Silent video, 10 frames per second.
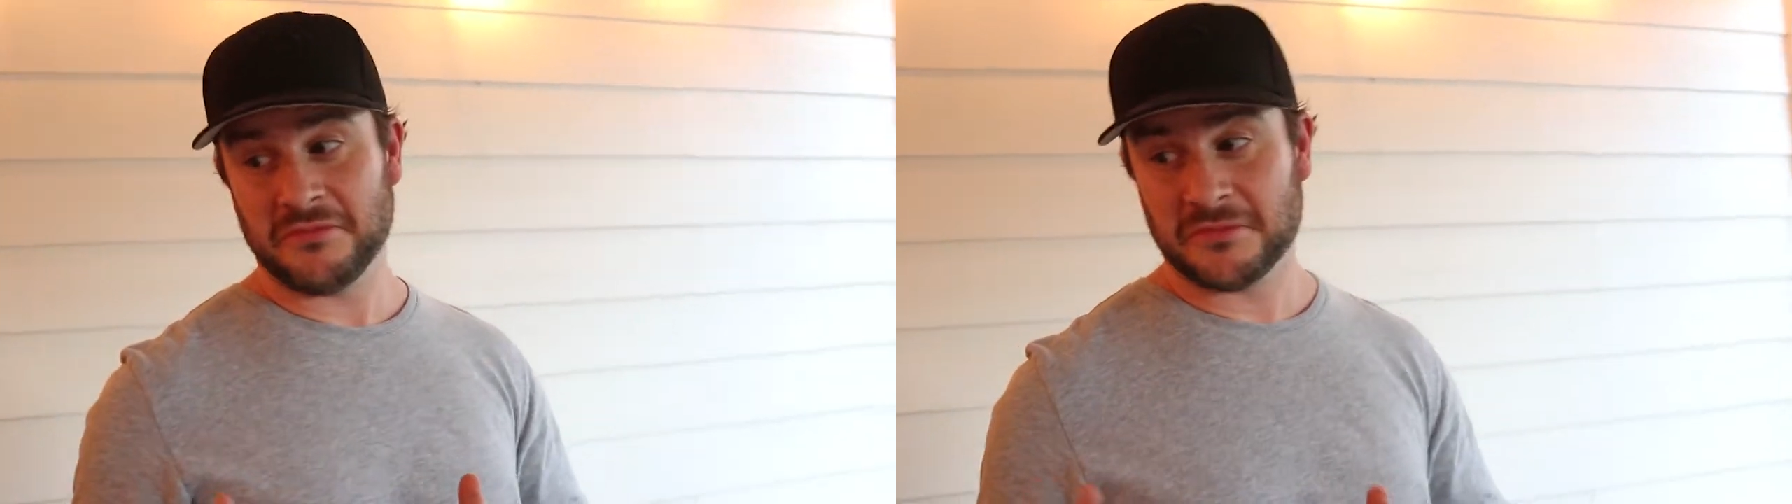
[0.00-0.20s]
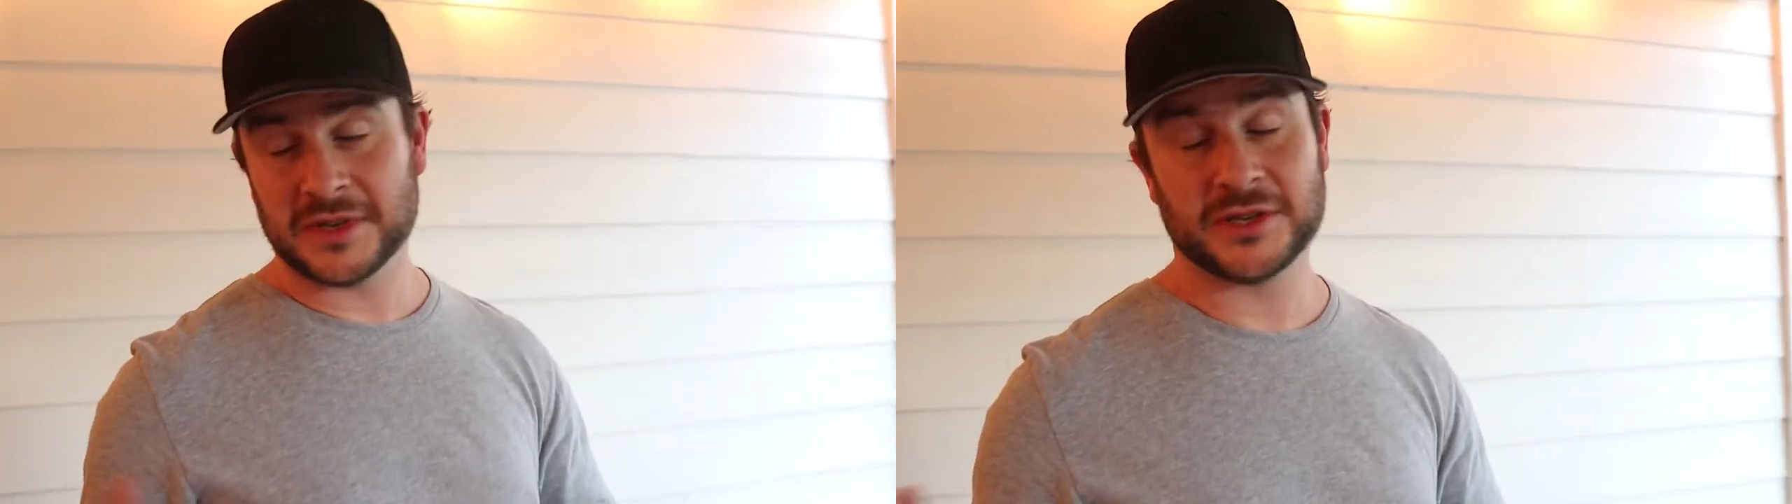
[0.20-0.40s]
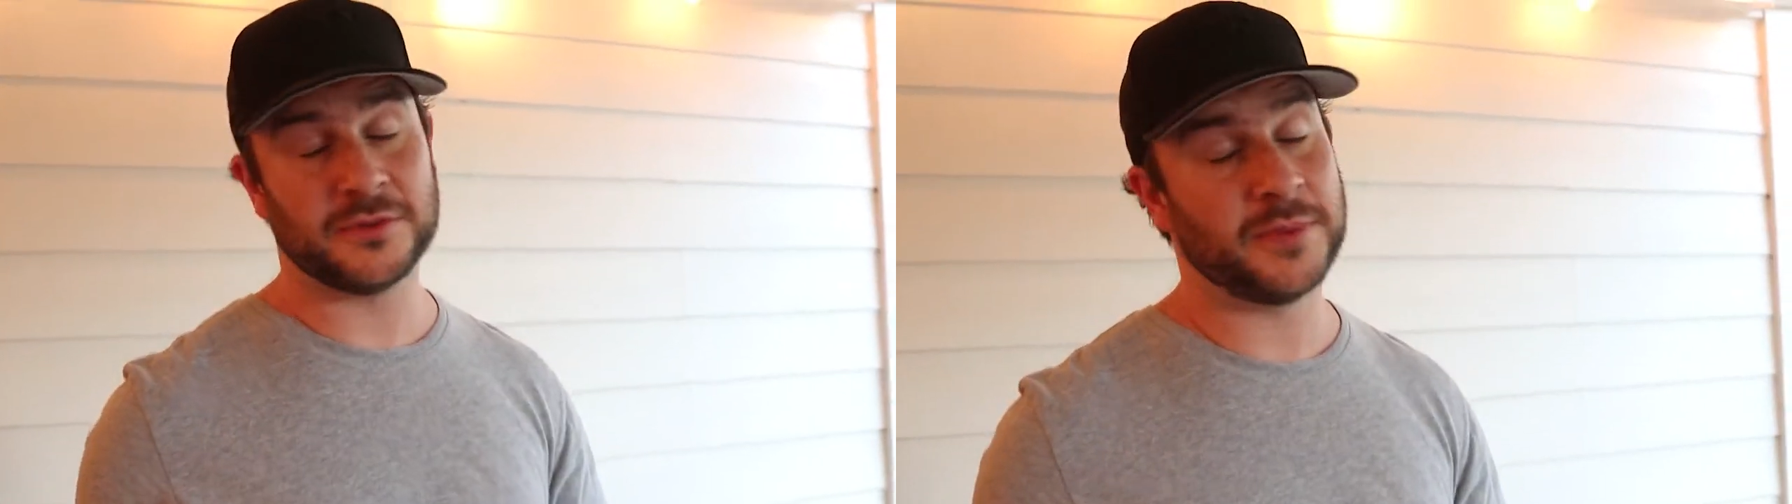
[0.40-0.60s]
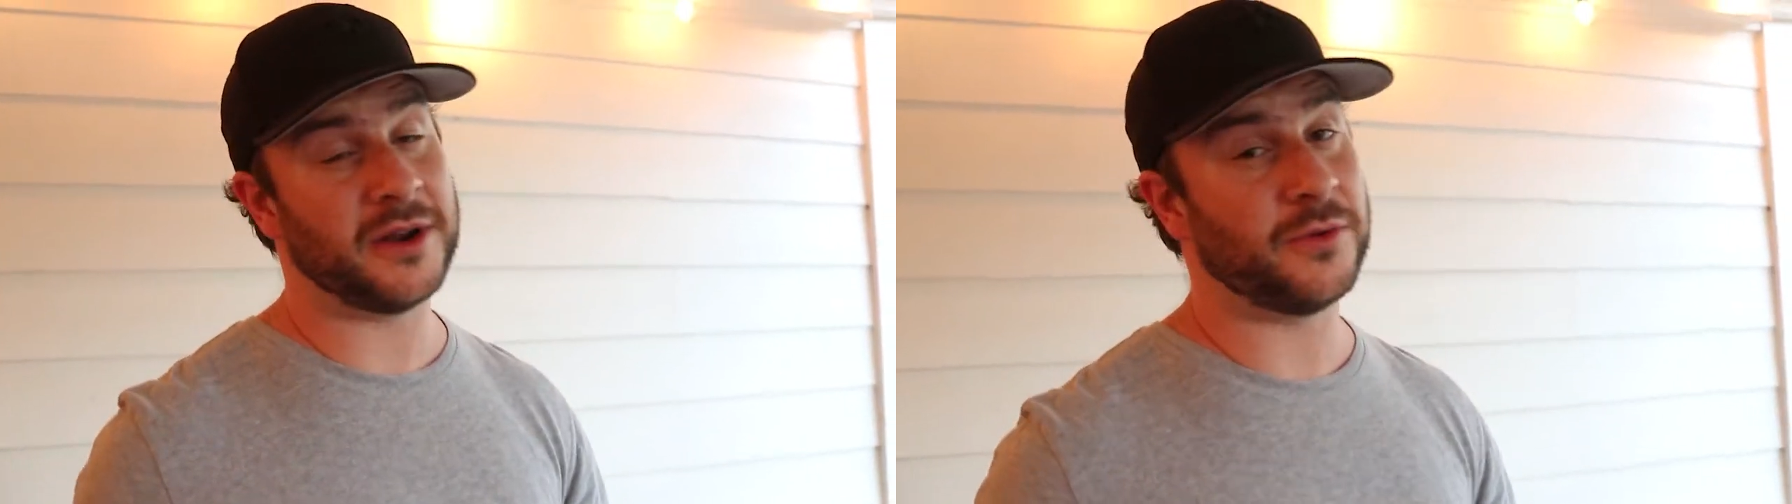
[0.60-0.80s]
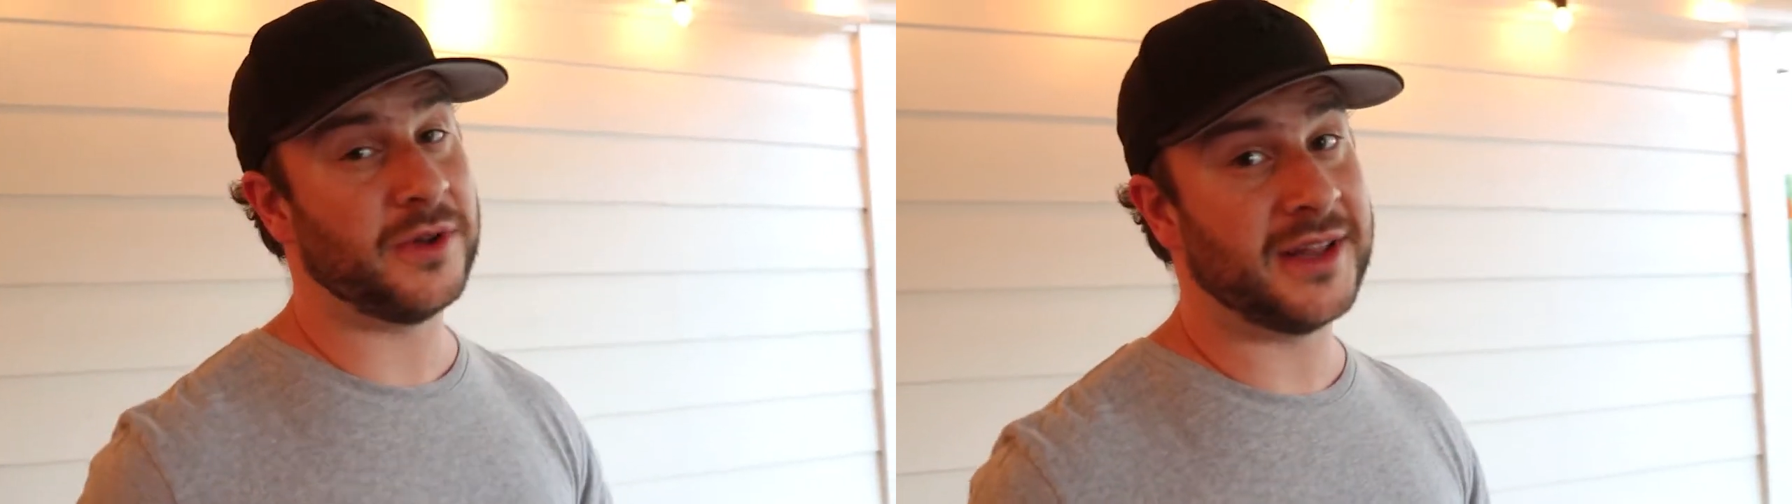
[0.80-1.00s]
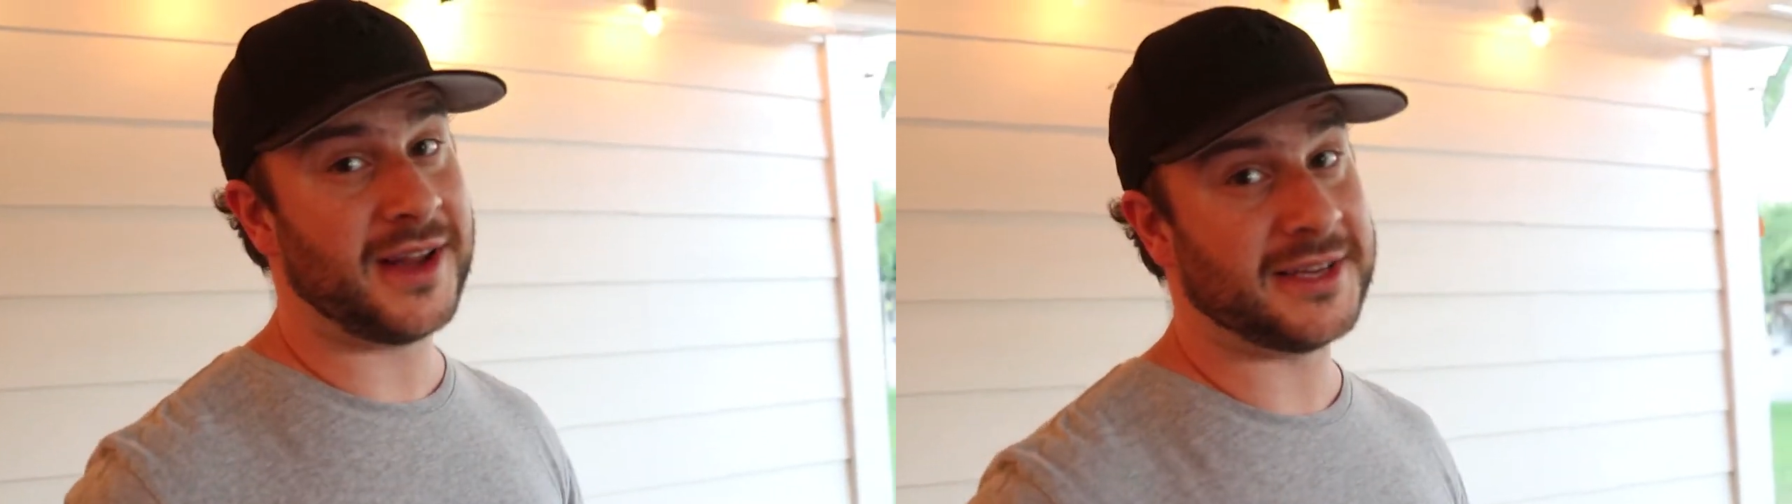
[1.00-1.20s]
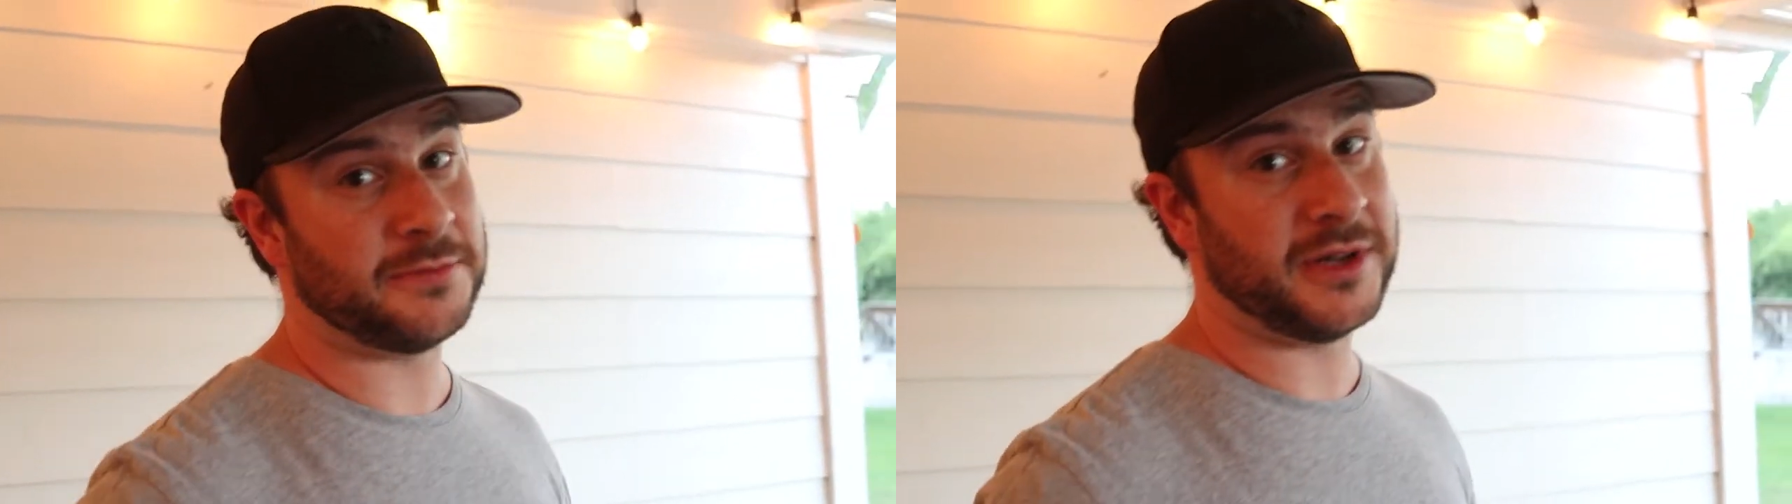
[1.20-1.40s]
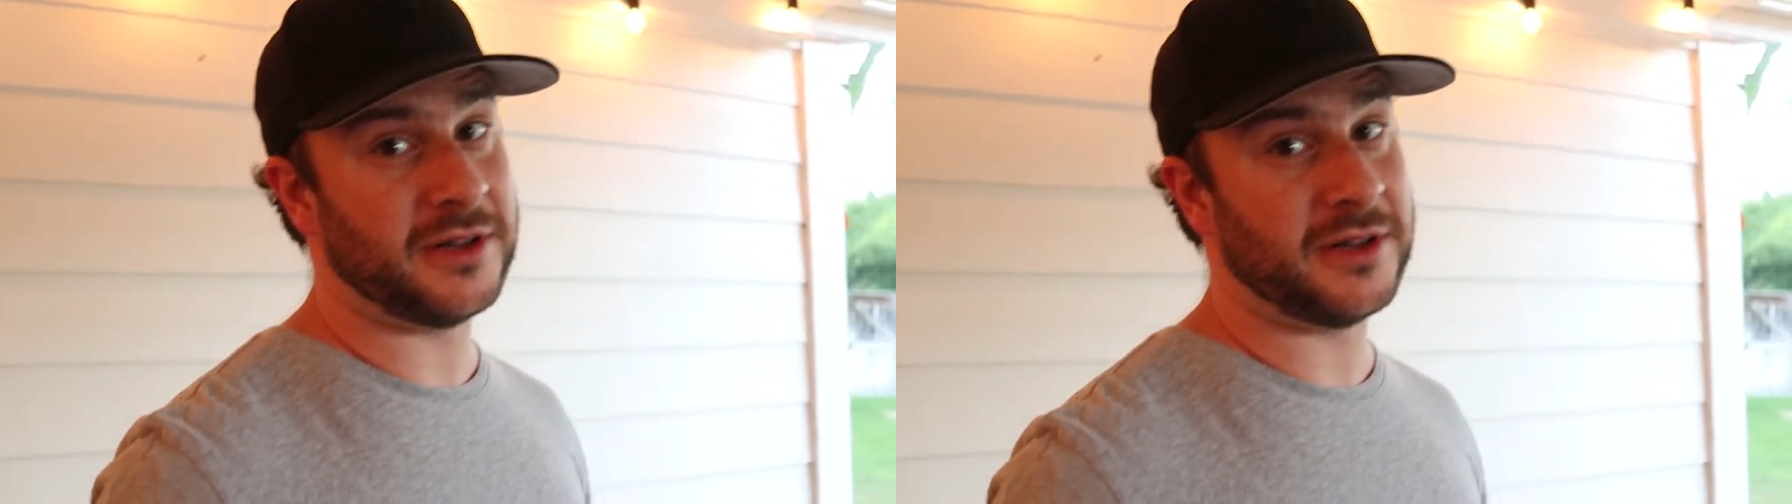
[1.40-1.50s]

This has been a really nice meal